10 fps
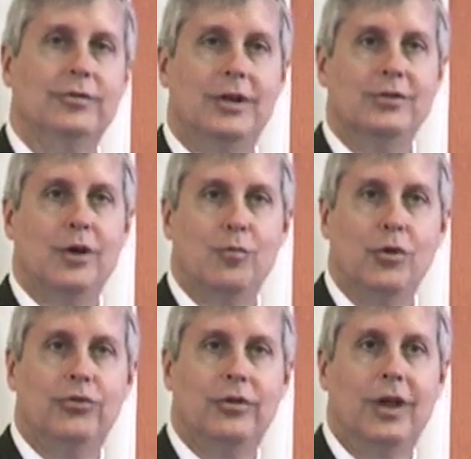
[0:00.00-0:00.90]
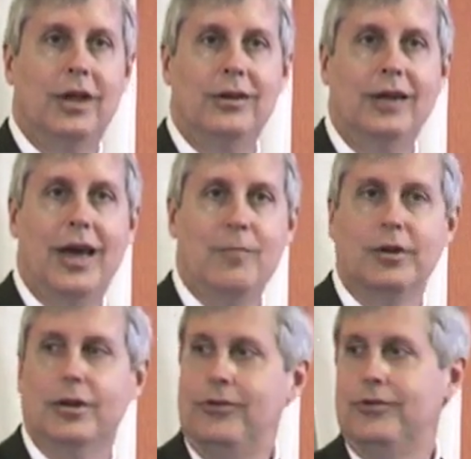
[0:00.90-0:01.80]
It sounds almost uh, anti
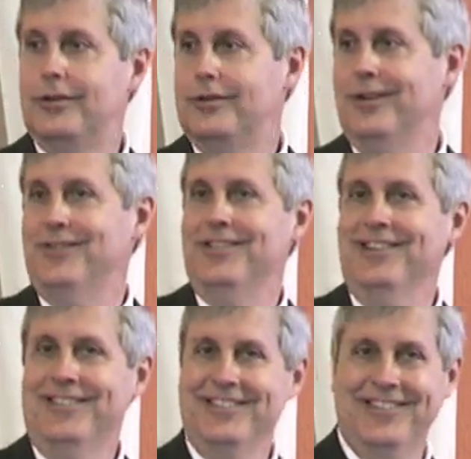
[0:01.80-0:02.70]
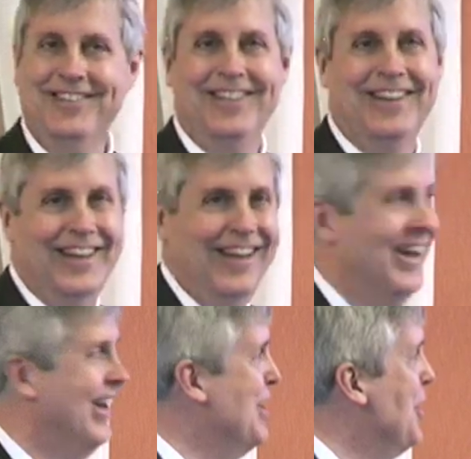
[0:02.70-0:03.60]
capitalistic, doesn't it?
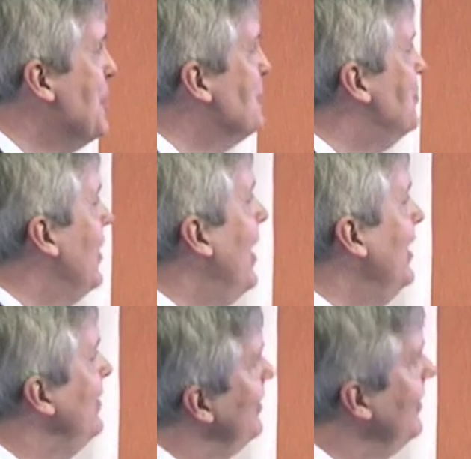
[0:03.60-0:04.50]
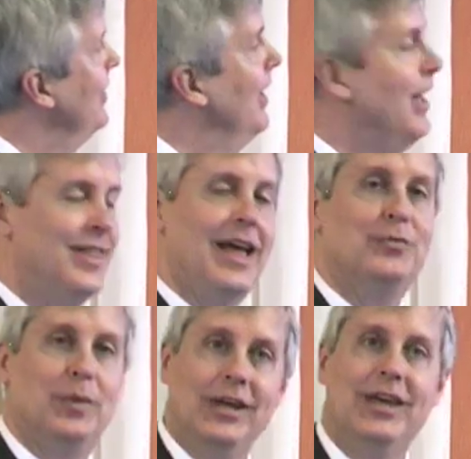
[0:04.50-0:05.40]
But that's
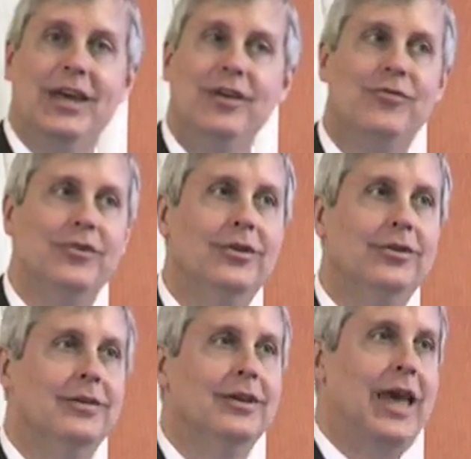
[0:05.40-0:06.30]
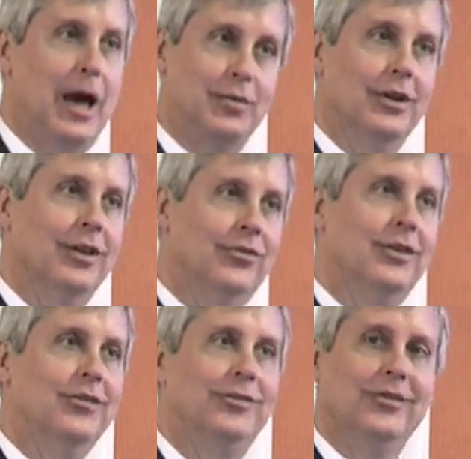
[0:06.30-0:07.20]
been a key for
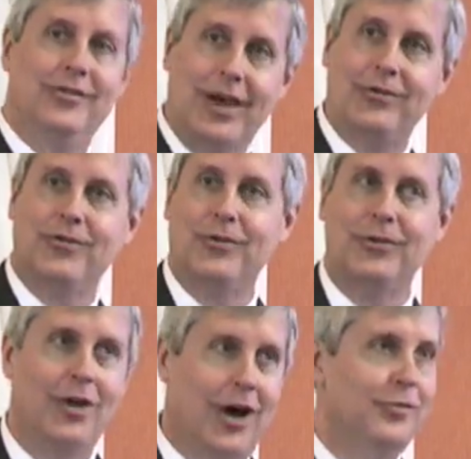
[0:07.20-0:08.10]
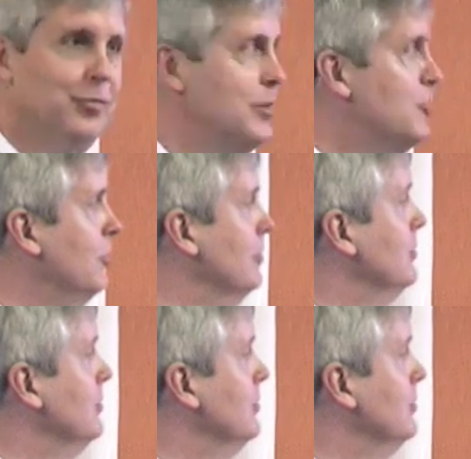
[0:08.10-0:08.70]
capitalistic success for a lot of people.